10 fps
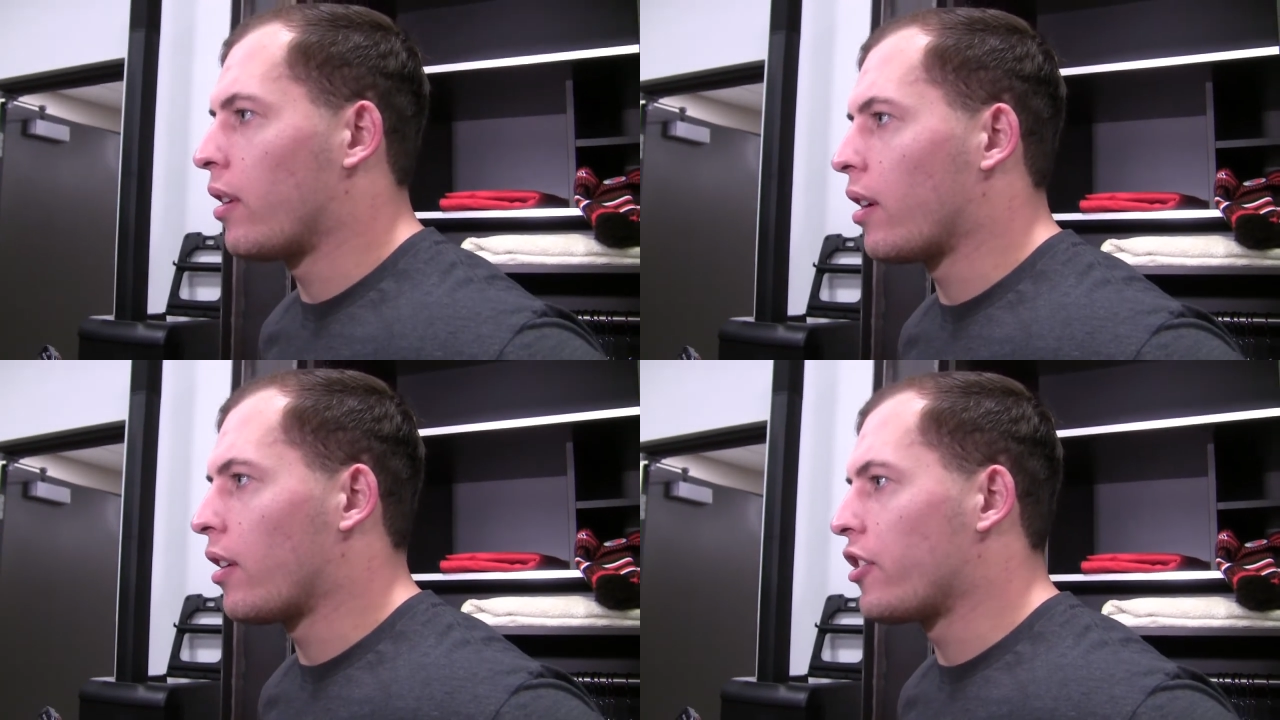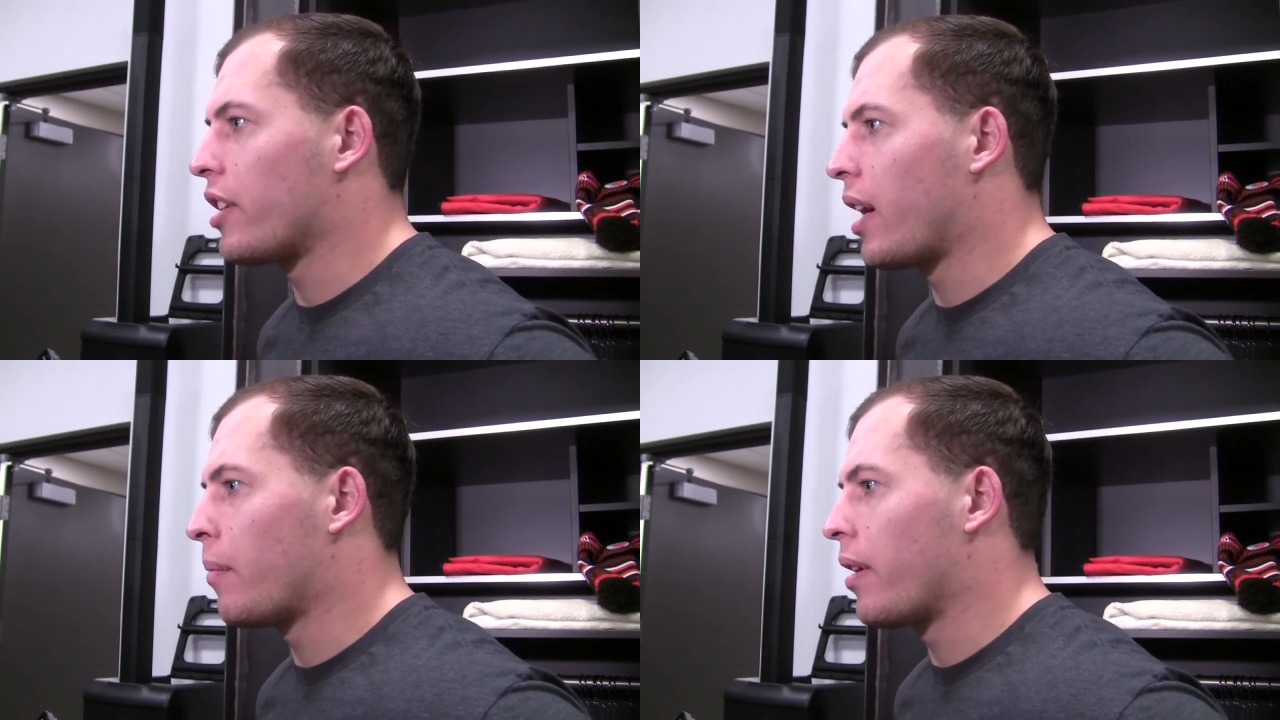a good
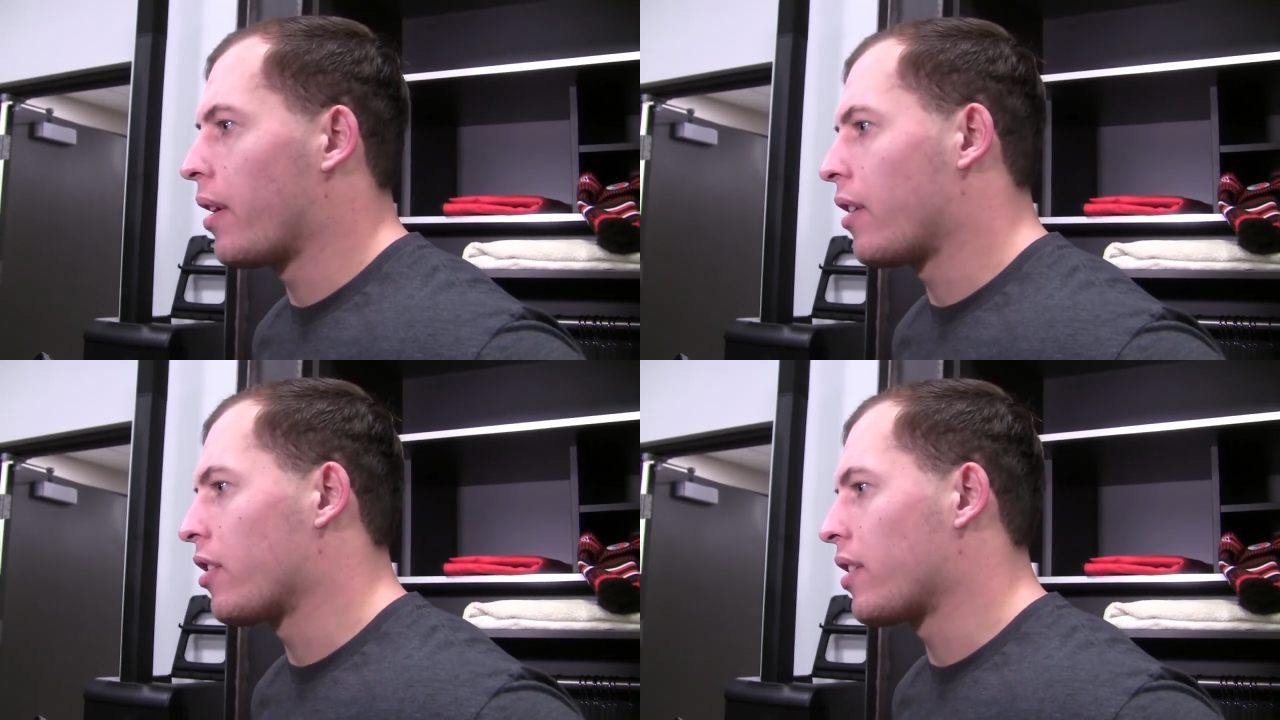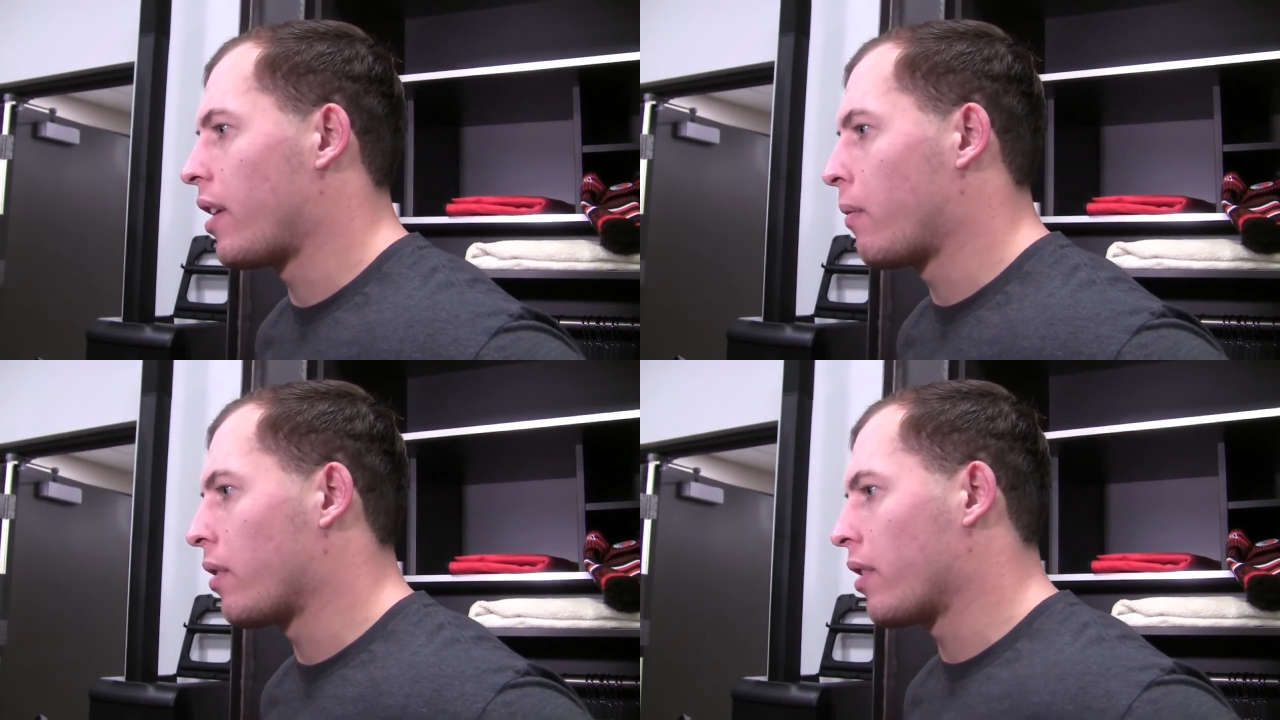job at
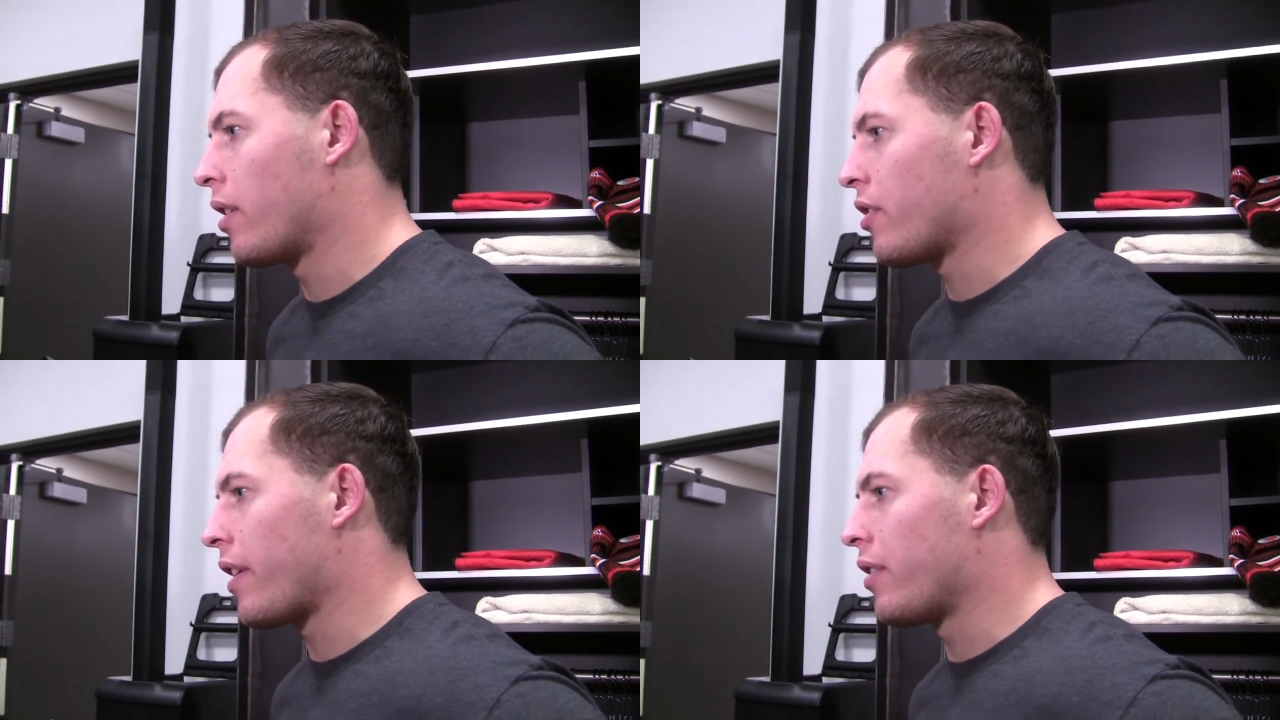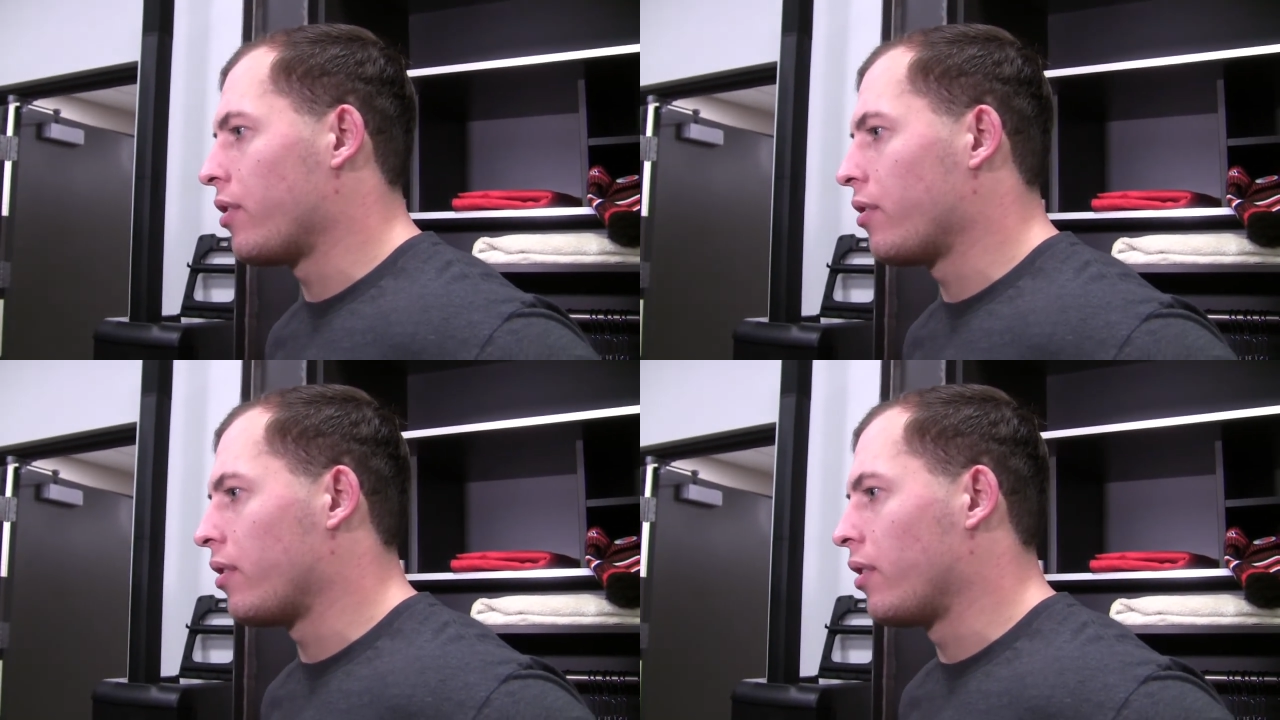understanding what they're going to try to
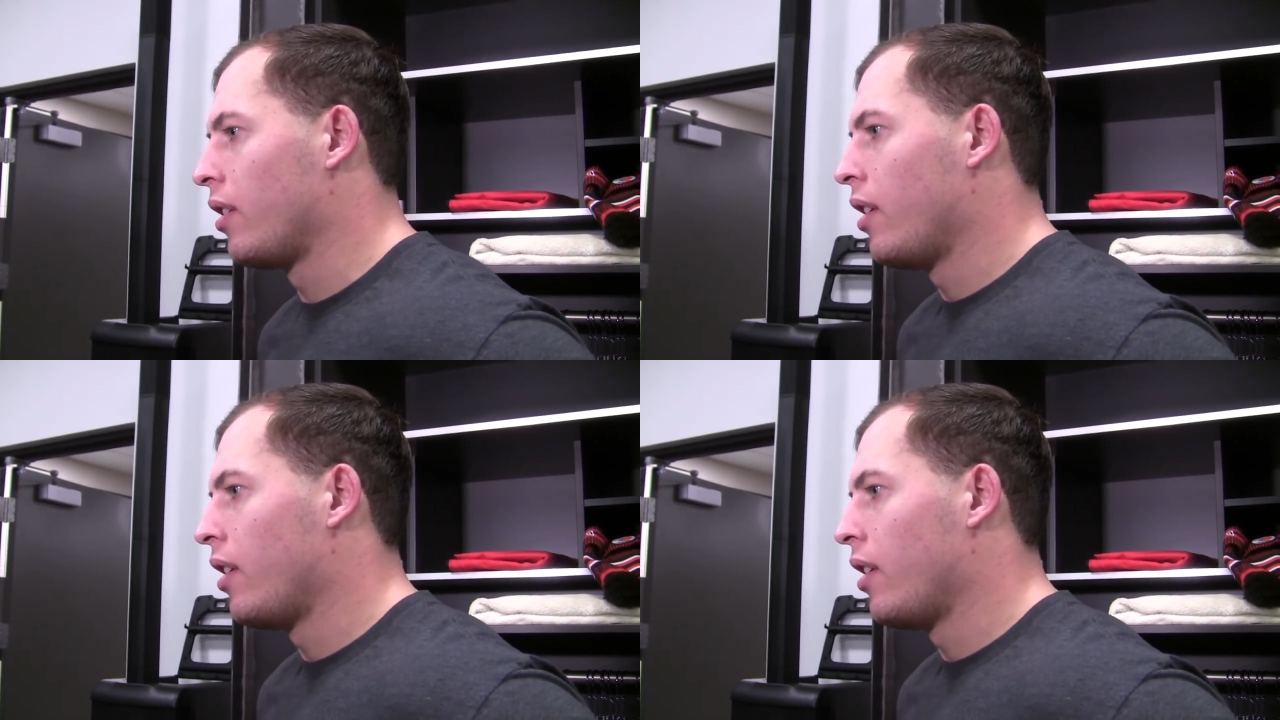do, and